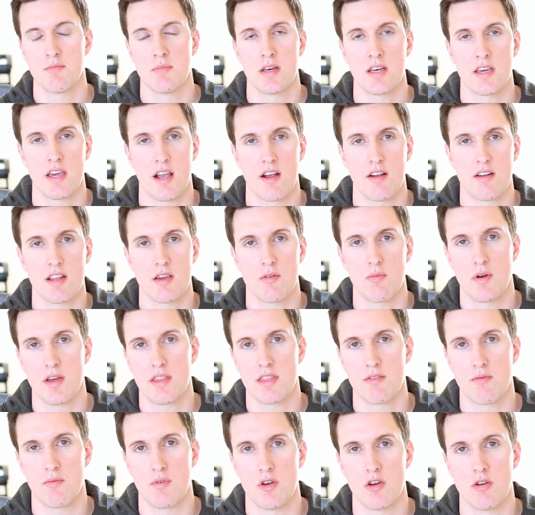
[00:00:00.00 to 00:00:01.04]
familiarity with
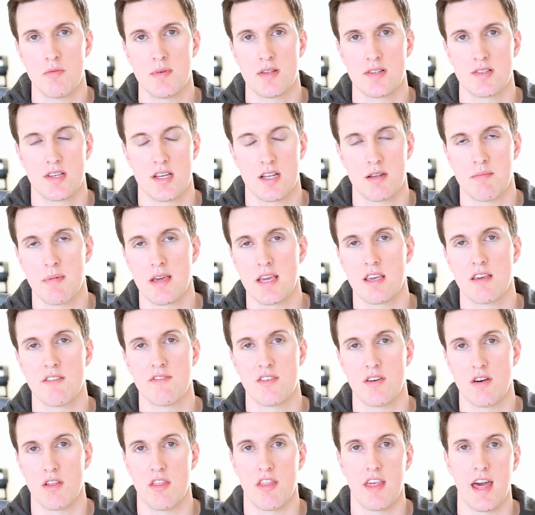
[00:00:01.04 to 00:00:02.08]
the room is going to make you
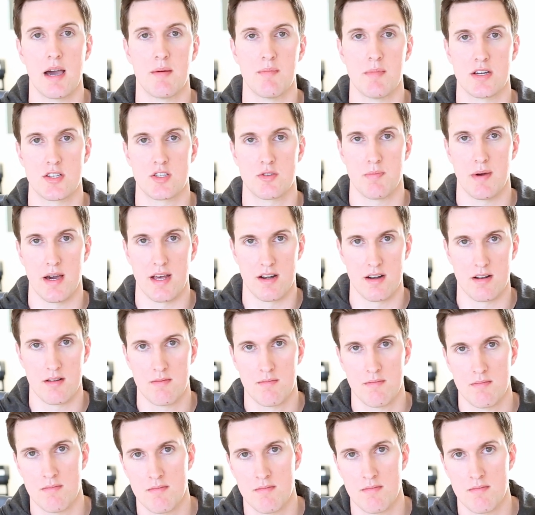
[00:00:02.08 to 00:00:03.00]
feel that much better.